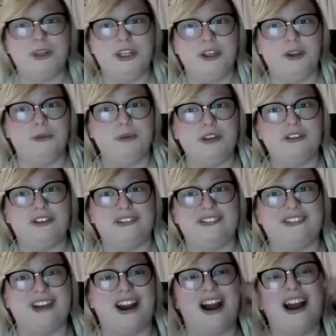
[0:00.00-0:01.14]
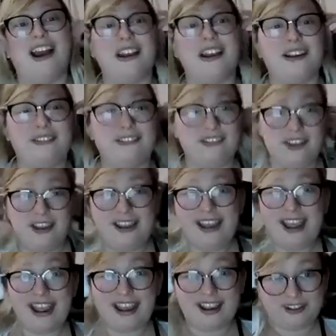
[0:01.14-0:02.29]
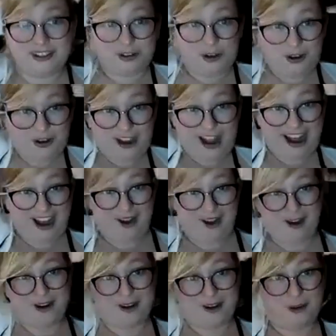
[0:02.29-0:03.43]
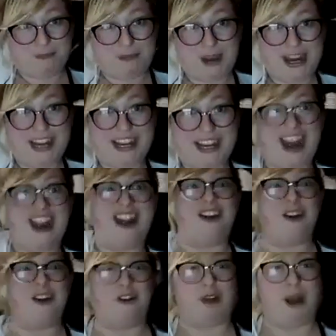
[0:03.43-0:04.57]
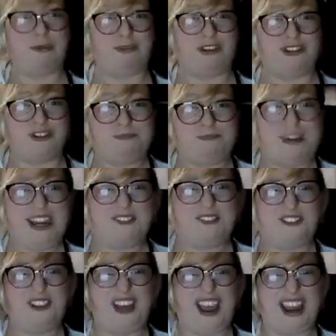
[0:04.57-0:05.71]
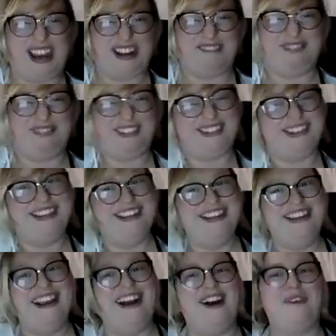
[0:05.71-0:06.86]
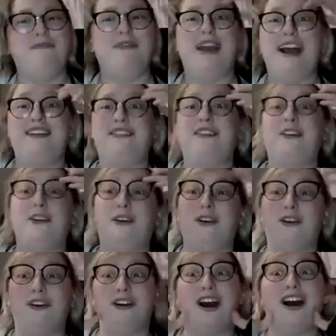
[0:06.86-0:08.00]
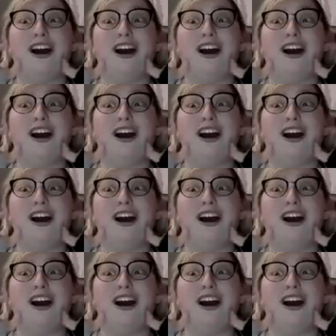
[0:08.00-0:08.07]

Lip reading: human disguise, and her pink hair erupts into pink flames as her